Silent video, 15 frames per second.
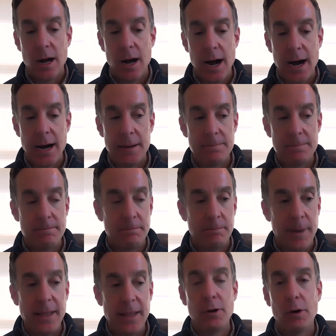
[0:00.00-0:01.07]
Um,
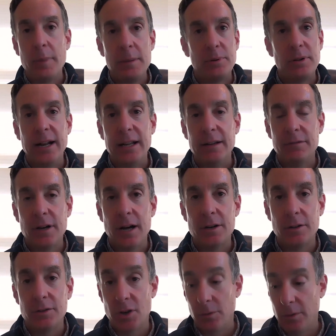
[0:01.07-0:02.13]
and there'll be plenty of
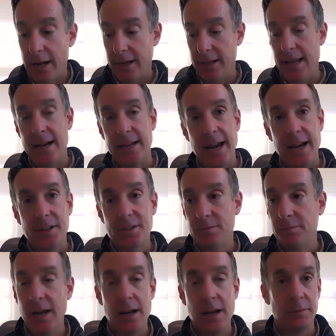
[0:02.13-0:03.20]
con- so like in that case,
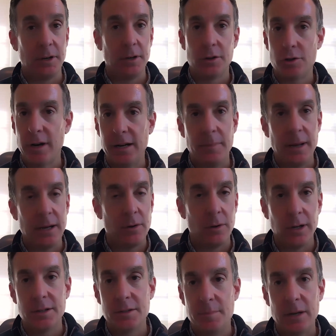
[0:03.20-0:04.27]
yeah, you're gonna trade in
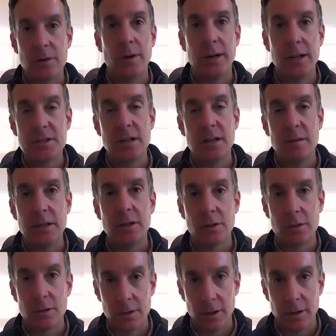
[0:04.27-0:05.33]
Bitcoin because Bitcoin is gonna be the
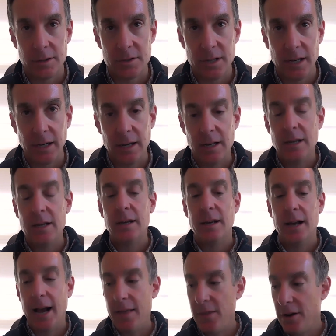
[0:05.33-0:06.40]
local currency, mm-hmm.
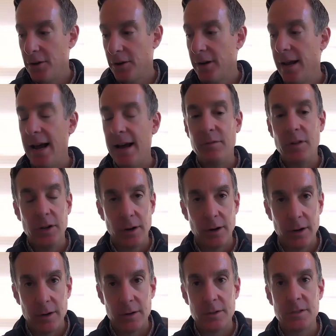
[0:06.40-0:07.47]
and then you're gonna have the
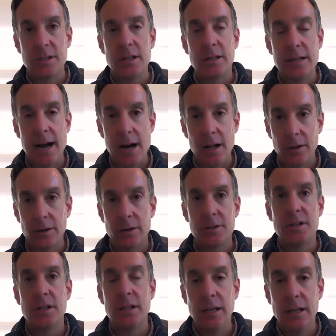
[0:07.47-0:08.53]
euros and the mm-hmm.
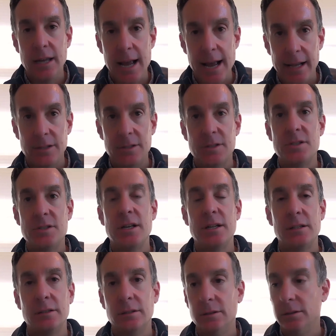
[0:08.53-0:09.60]
dollars and the yens
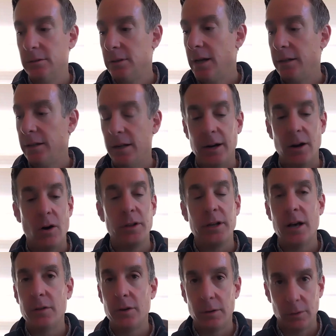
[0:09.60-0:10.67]
and and and all
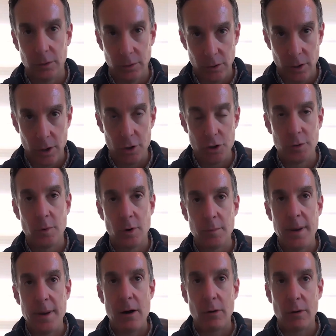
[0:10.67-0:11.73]
the other larger, more
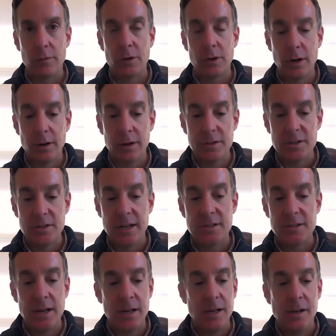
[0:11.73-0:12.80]
powerful
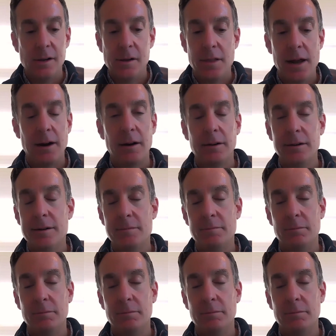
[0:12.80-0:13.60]
currencies that are